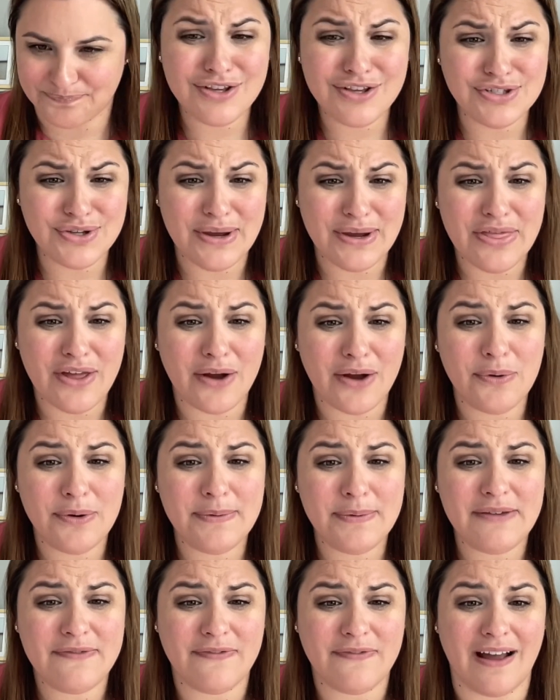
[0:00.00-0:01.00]
So I thought it would
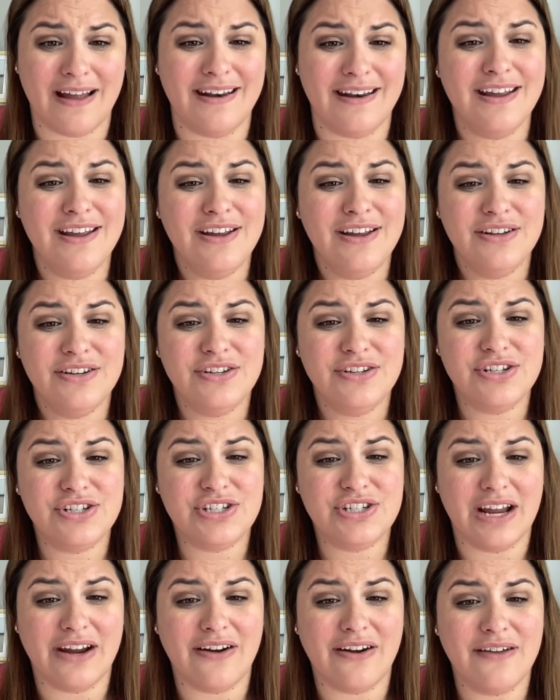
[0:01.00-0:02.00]
be fun to
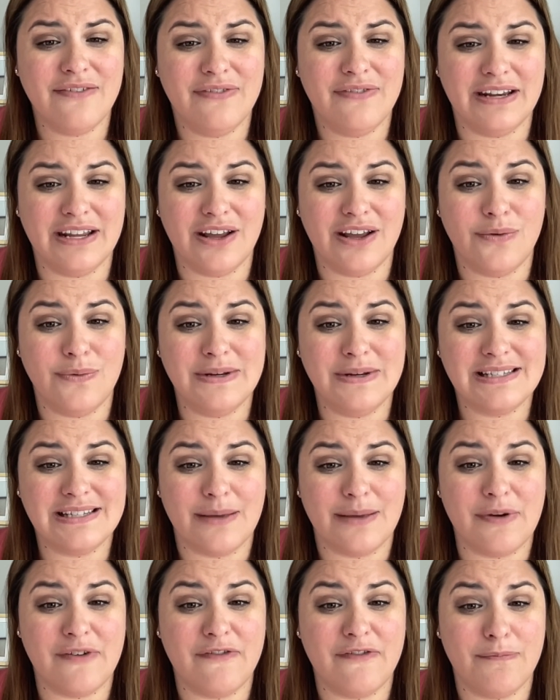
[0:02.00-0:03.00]
share a video with
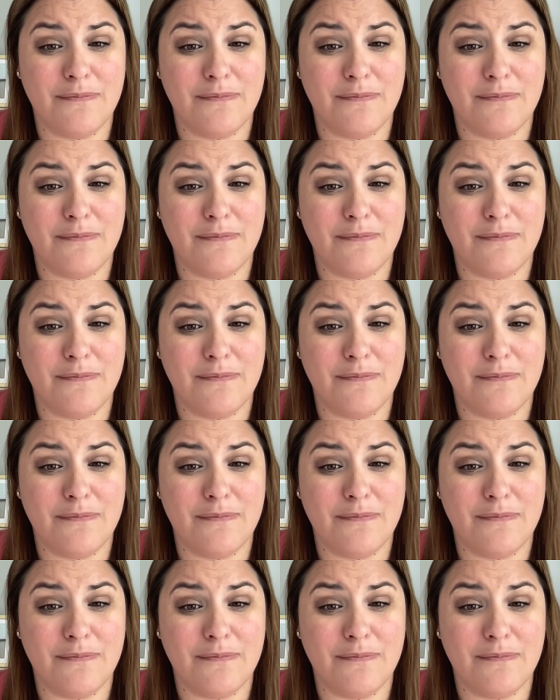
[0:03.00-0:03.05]
some of